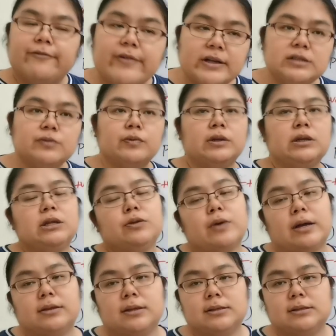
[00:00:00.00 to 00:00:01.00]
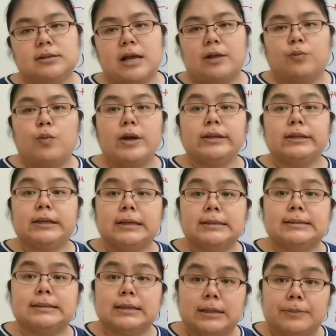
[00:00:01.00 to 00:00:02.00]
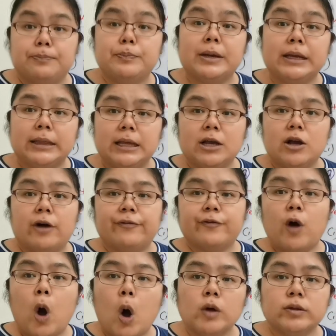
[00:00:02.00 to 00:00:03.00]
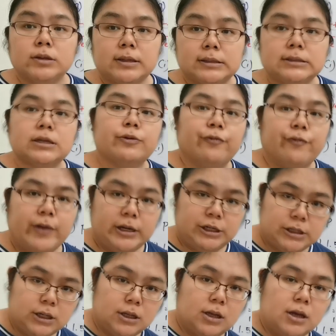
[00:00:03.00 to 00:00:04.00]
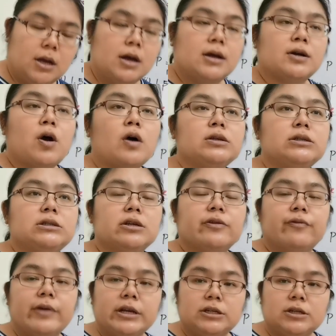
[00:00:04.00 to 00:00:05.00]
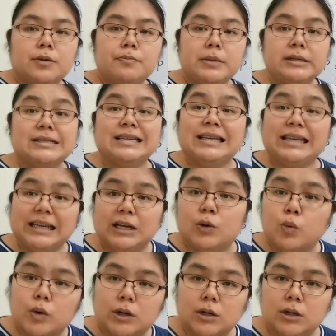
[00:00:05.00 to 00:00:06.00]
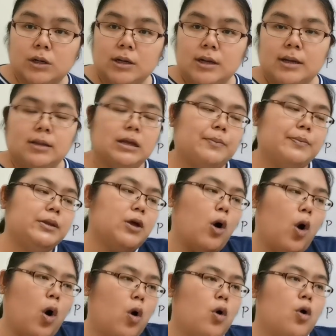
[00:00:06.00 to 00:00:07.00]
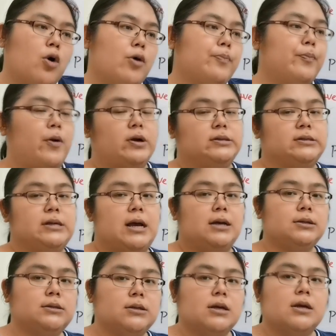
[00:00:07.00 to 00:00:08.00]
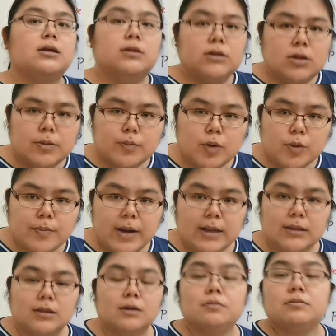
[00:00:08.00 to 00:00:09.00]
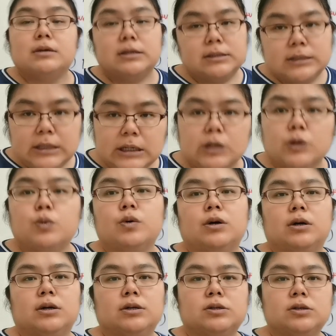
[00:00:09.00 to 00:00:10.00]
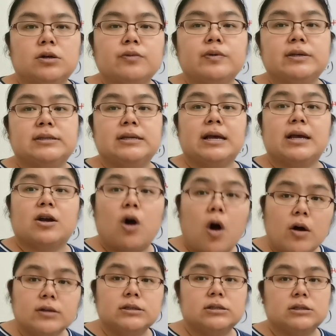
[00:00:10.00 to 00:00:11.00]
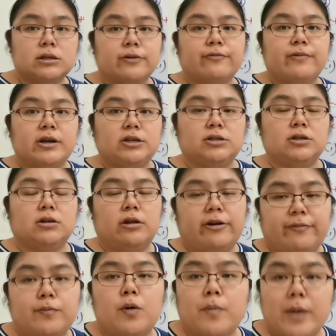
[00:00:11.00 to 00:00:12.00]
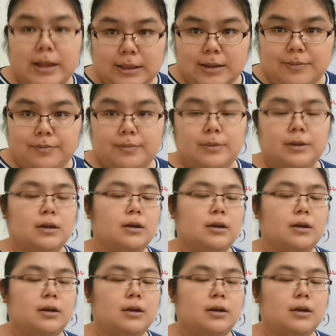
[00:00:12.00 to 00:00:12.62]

First, we need to understand what is the meaning of conservation. Conservation means equal. That means the whole process, the momentum is equal. So we say conservation of momentum.